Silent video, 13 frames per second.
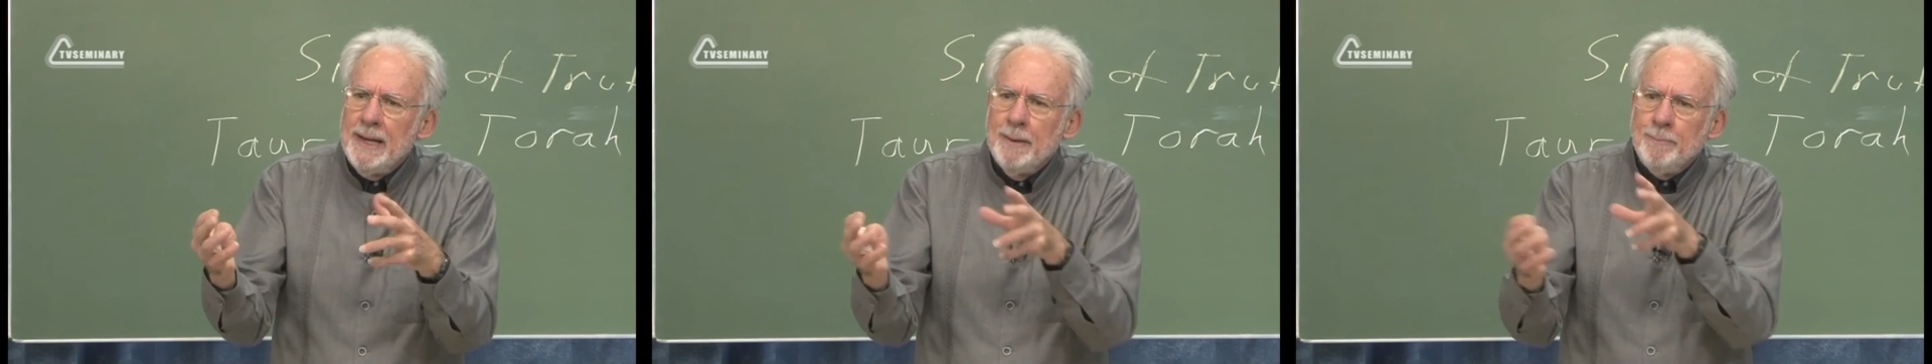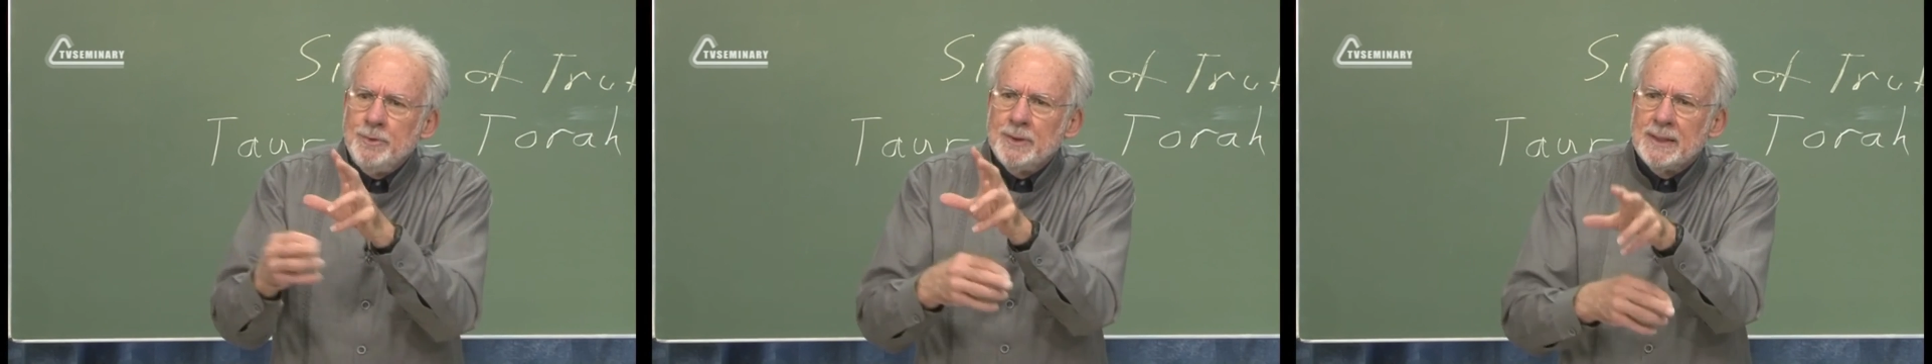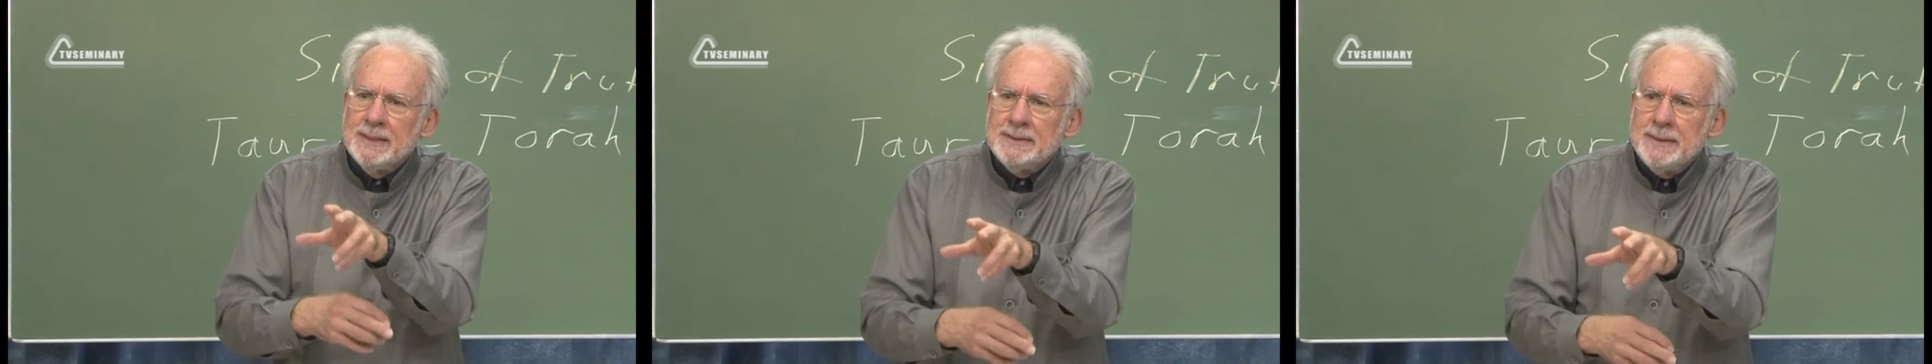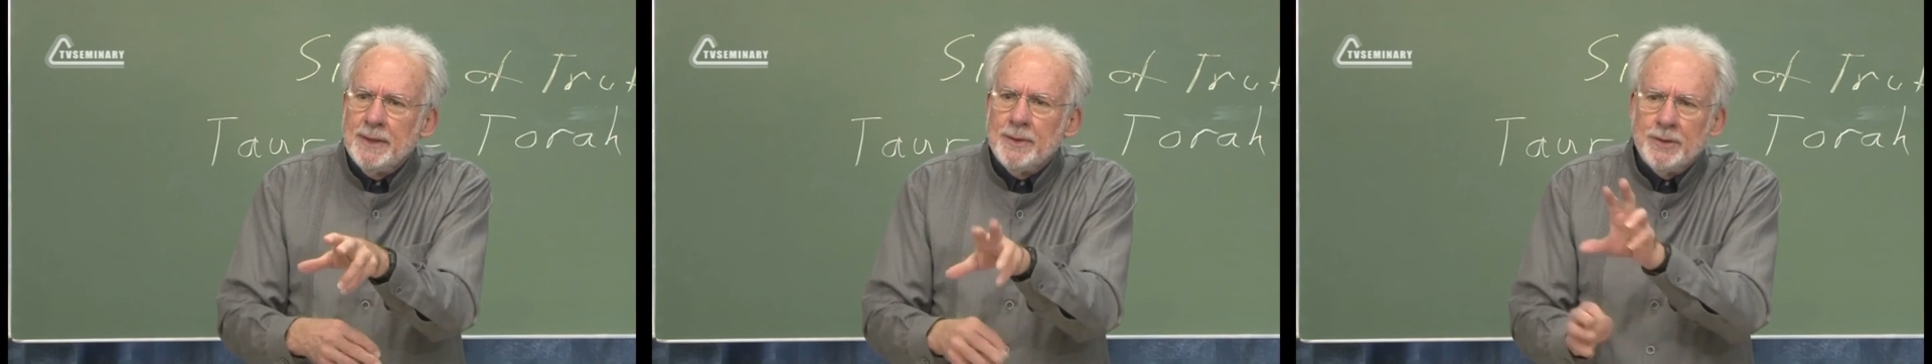him to
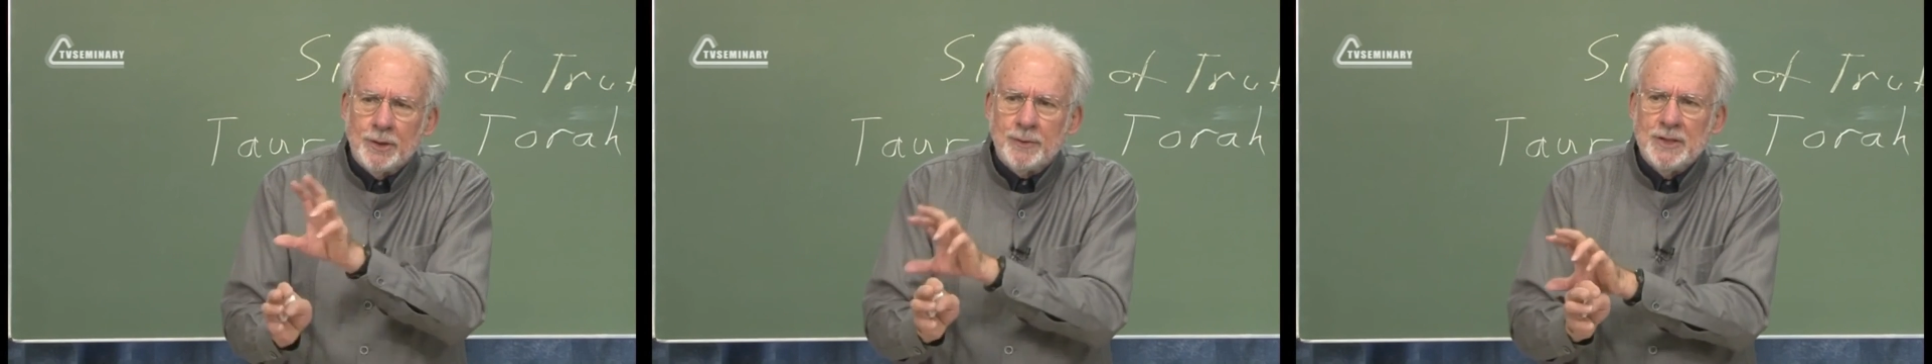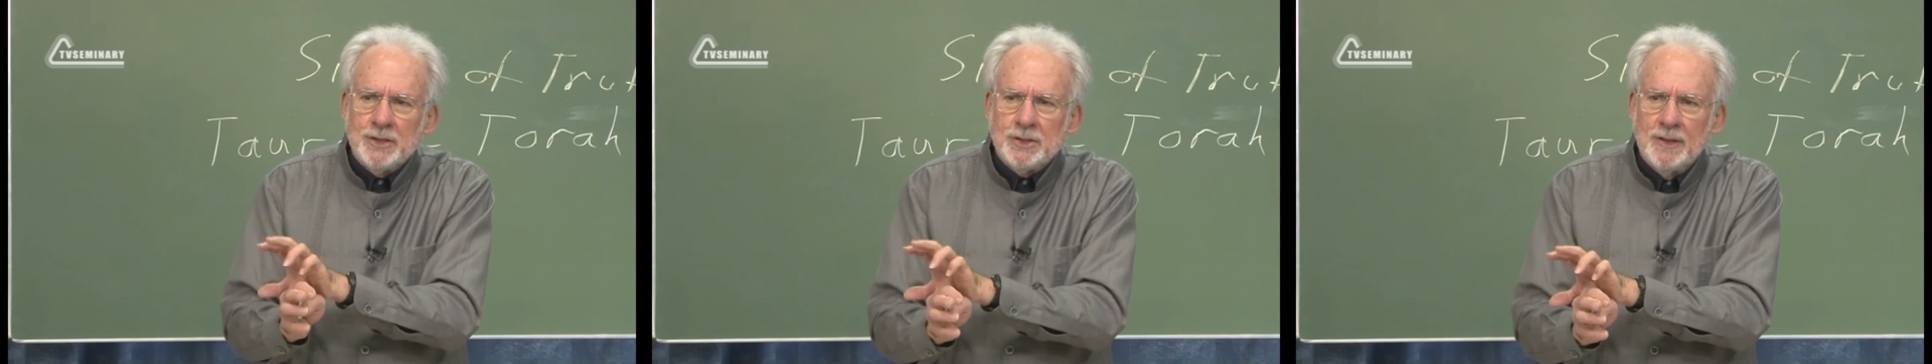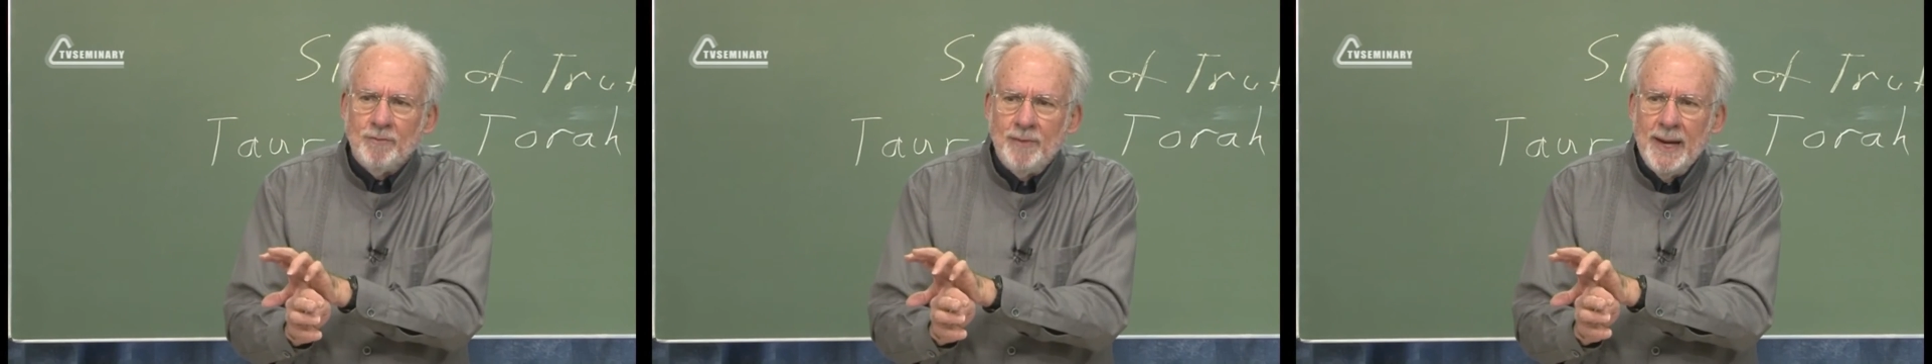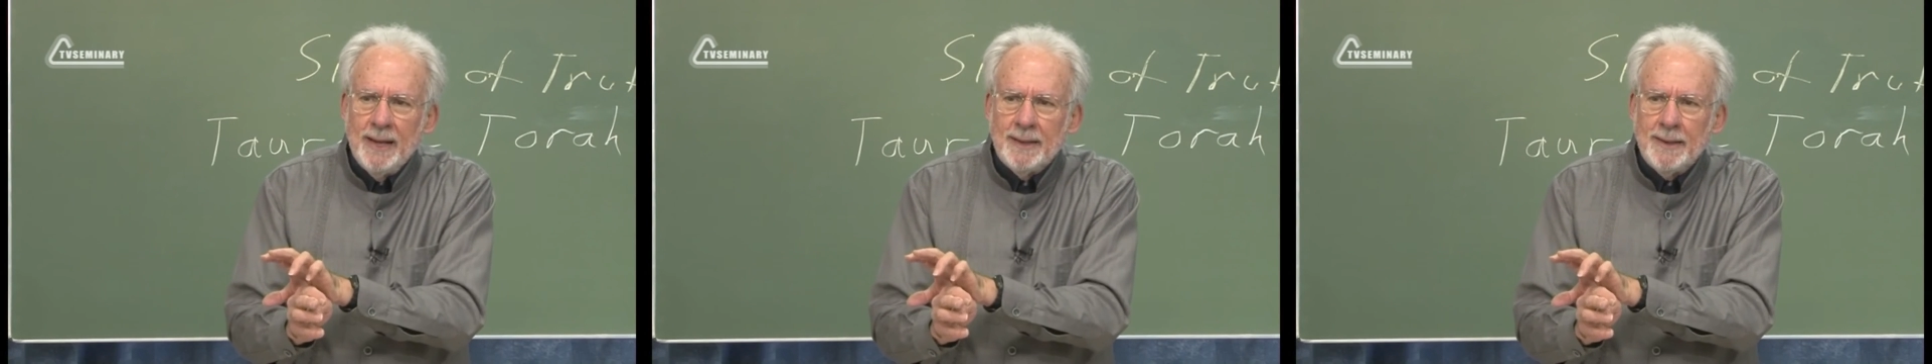consider the Christian
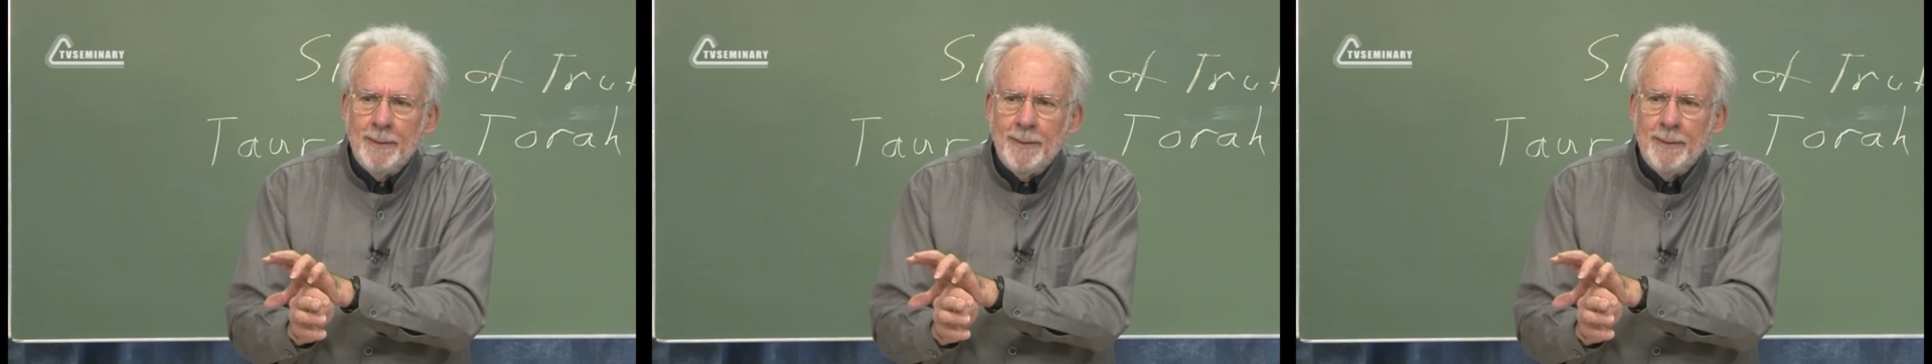faith.